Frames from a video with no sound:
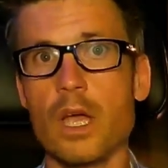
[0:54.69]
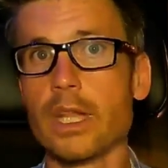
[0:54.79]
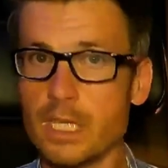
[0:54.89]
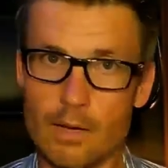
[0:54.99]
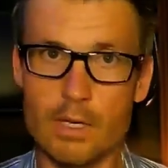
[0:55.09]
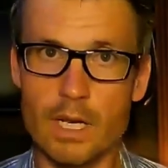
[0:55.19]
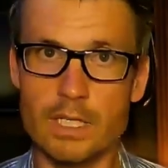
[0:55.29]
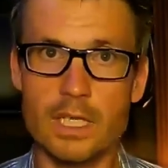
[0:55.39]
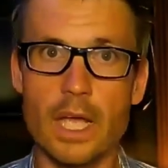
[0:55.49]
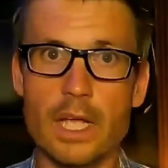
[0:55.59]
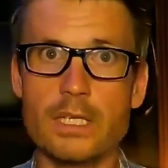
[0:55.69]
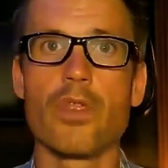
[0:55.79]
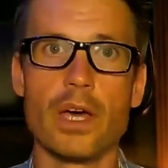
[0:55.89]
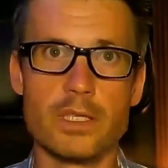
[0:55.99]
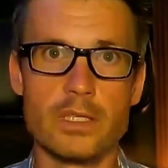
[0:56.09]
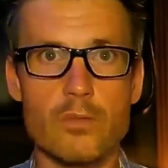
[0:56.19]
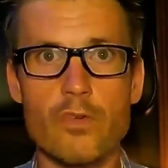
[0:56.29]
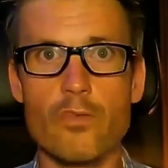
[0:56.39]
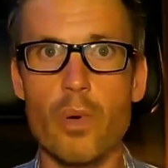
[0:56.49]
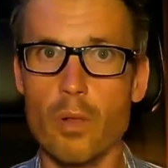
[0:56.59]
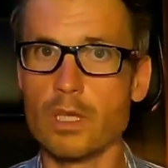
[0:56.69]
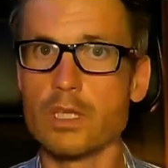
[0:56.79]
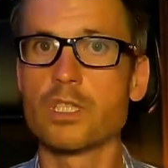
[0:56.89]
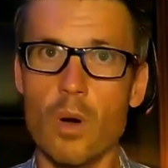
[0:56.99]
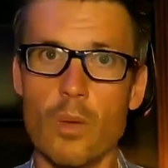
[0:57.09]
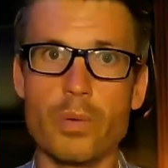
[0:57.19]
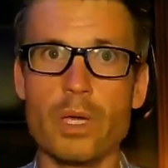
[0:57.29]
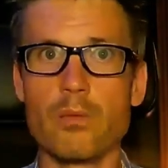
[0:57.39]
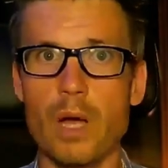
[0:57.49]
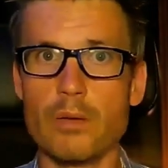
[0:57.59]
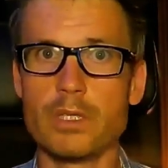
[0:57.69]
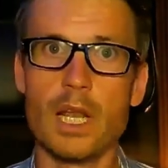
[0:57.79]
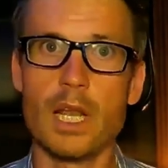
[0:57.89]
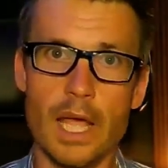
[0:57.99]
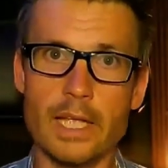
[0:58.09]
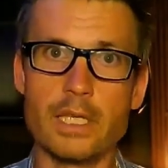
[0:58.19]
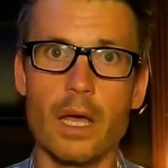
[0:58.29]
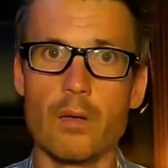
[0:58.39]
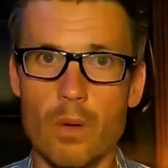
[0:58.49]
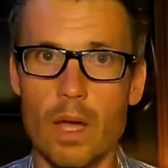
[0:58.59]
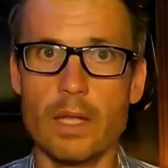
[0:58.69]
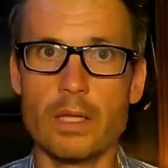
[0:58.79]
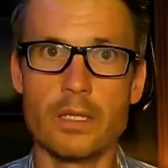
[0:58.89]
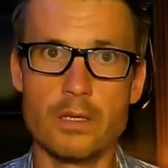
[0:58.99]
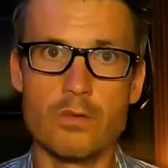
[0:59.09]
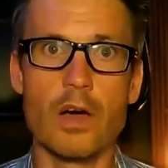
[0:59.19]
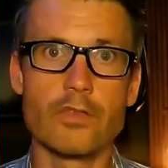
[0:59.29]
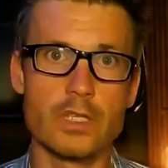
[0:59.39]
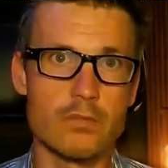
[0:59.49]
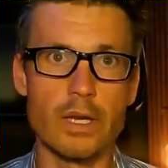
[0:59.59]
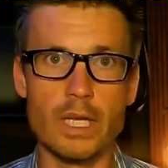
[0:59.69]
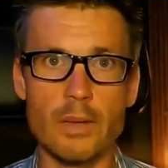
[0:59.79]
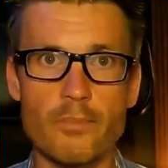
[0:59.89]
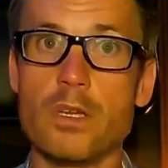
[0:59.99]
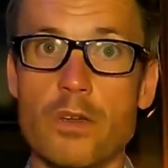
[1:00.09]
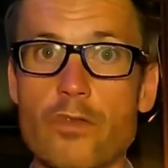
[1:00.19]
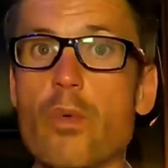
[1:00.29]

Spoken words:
at the outline stage than to move polished copy around later when the draft is ready. So if you're